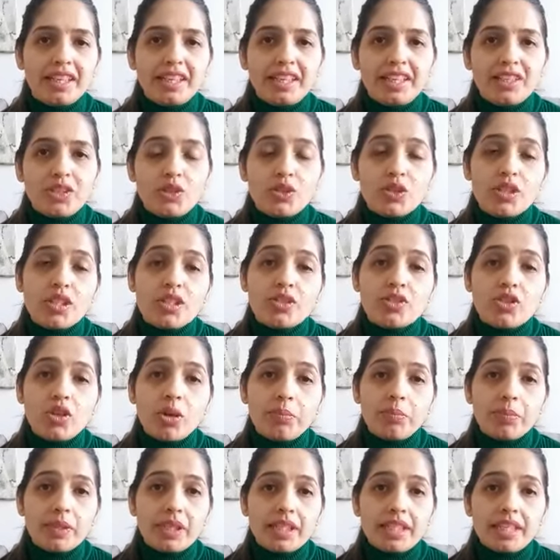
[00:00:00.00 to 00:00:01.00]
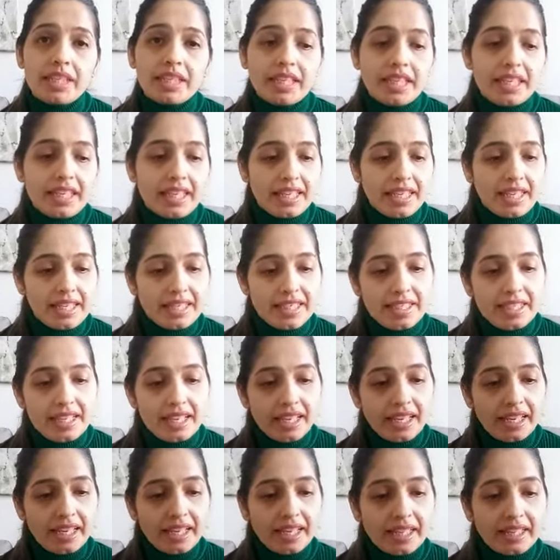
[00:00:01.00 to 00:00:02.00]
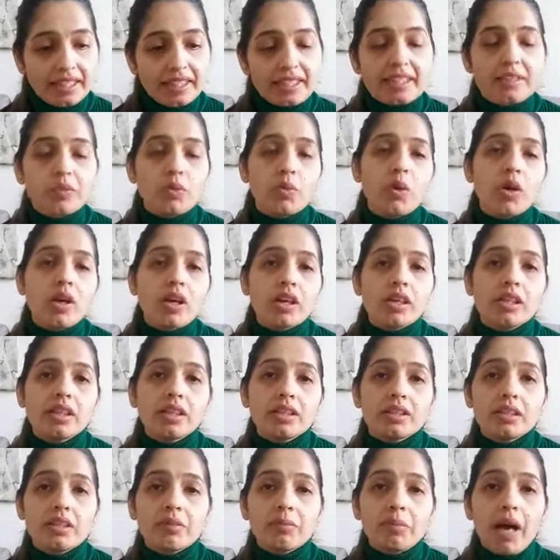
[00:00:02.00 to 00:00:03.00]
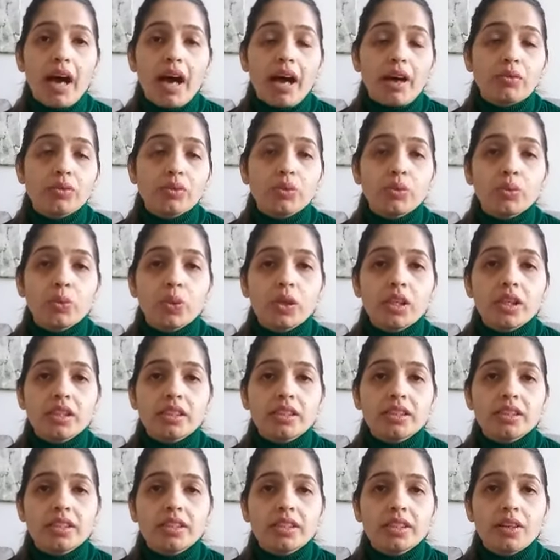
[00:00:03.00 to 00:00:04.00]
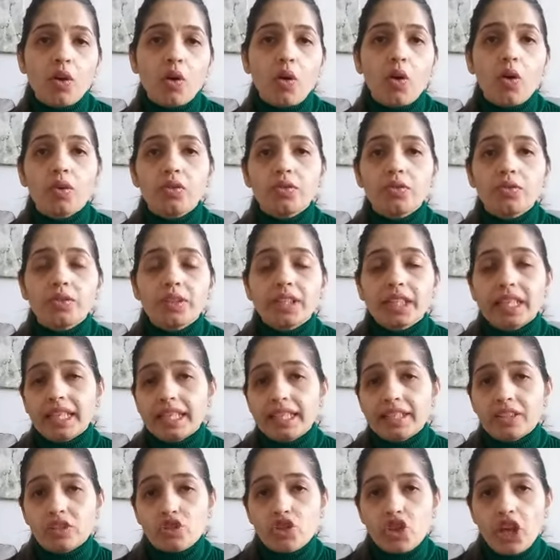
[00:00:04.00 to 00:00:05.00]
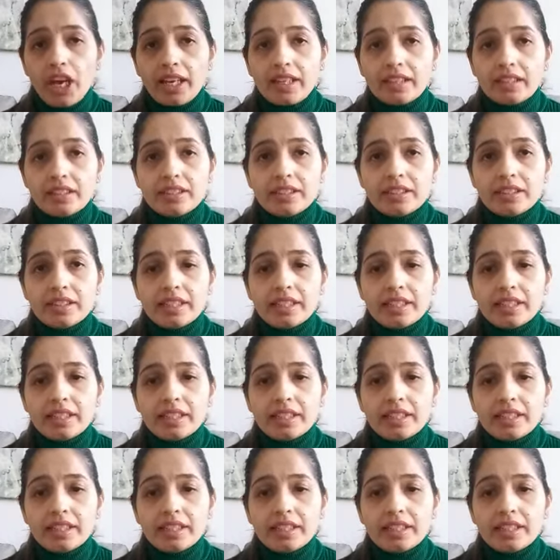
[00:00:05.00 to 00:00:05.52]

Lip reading: Today's topic is the powerful work of inner child,